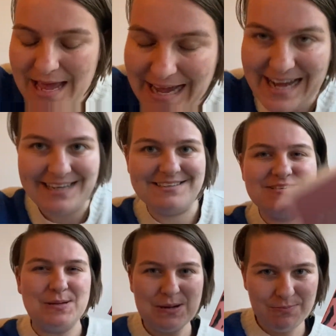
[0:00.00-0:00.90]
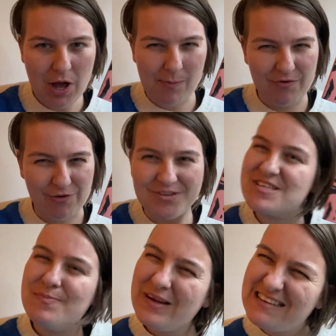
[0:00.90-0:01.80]
and Permafrost,
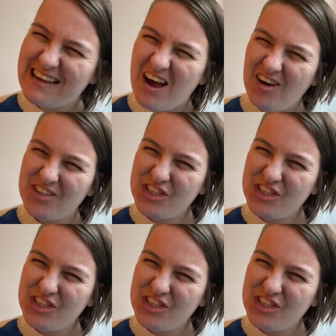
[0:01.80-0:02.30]
because I can't